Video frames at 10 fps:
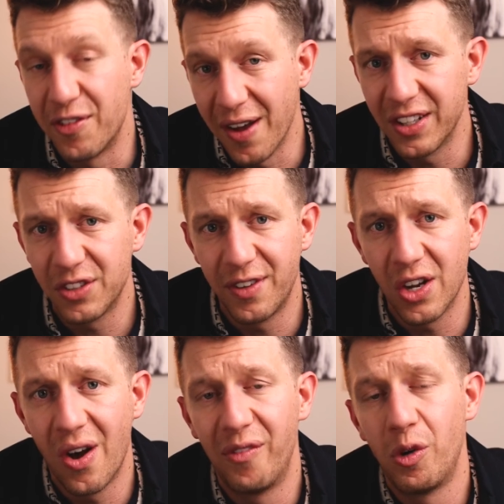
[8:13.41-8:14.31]
If you found this
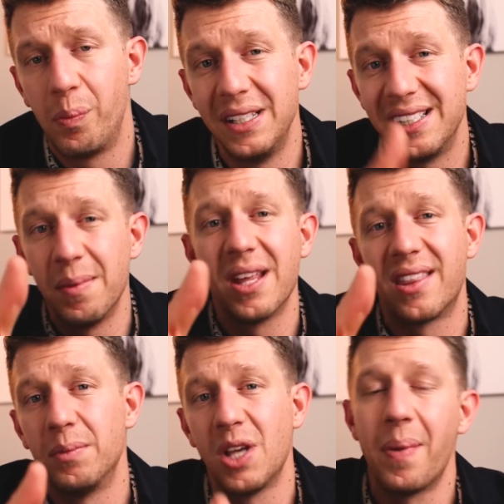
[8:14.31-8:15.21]
video helpful, please give me a
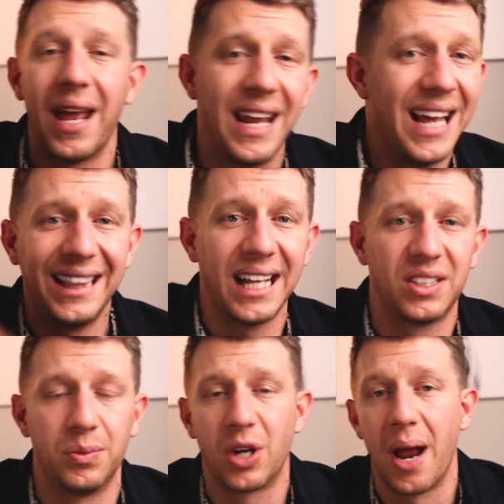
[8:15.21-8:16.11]
thumbs up and hit
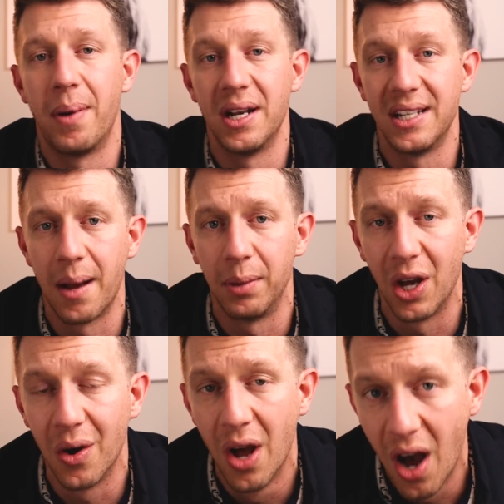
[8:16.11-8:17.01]
that subscribe button down
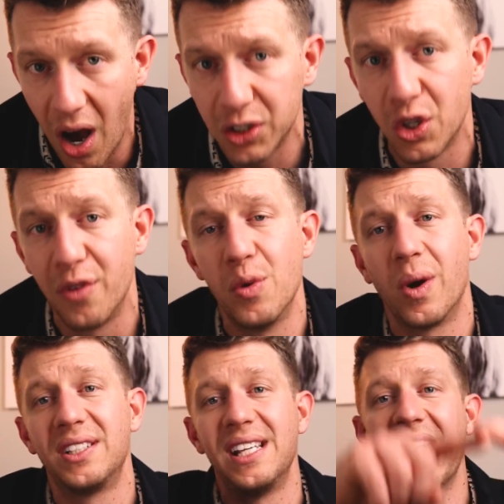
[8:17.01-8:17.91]
below. Also, if you
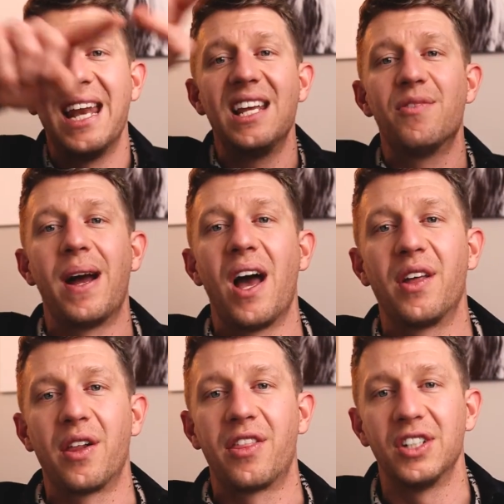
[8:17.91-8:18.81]
want to see any of my
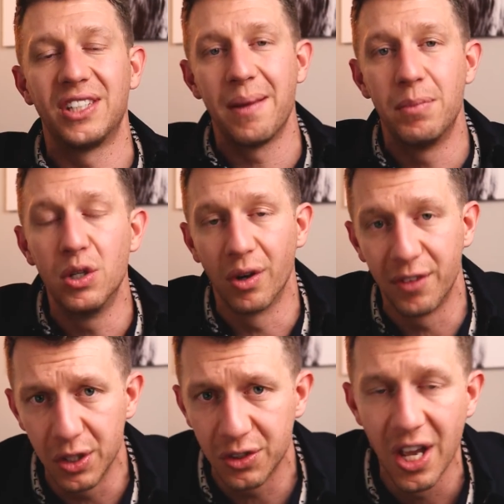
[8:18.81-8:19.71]
other Thursday boot
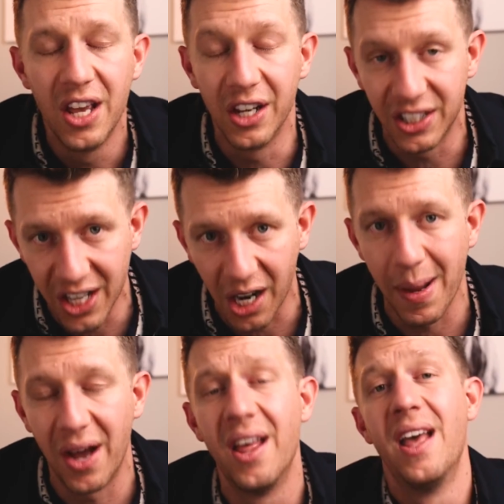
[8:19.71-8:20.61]
reviews, you can check
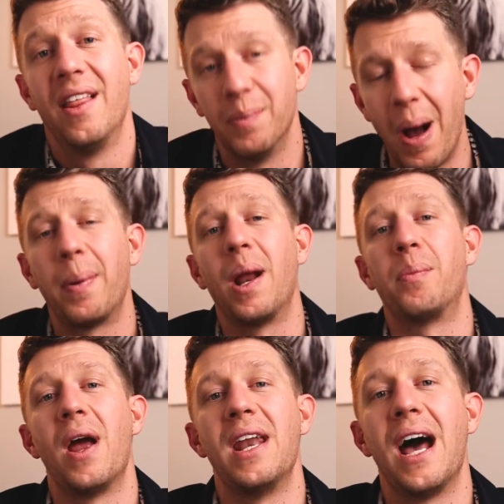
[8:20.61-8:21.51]
them out. They're popping
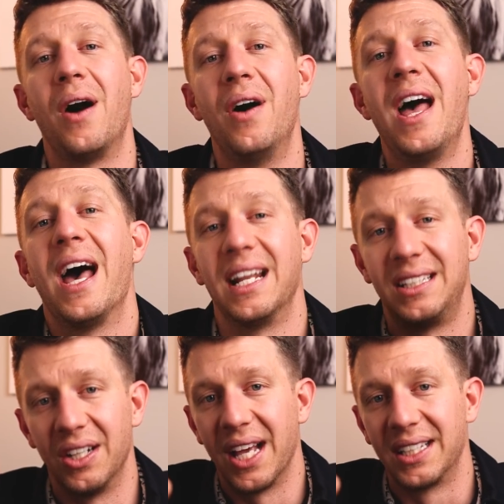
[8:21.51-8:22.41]
up right now. And
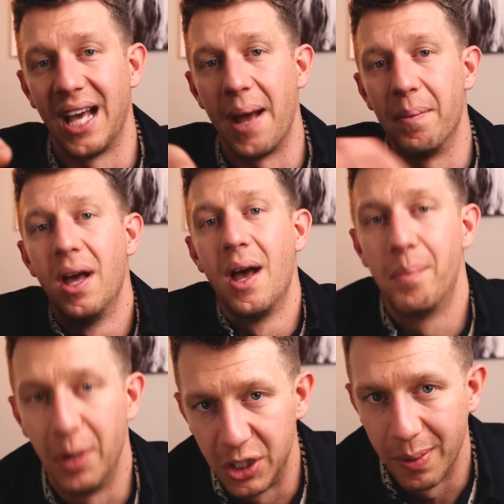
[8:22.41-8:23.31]
until next time,
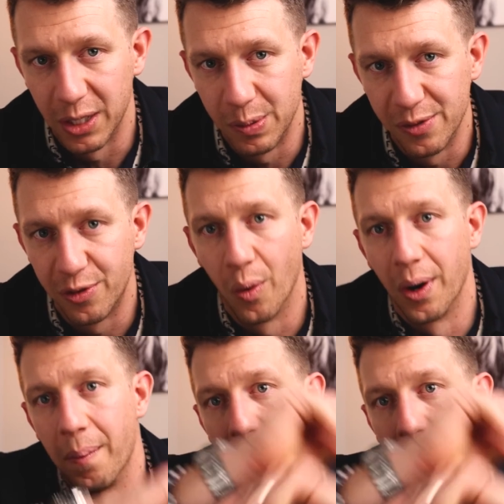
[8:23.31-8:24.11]
put your best boot forward.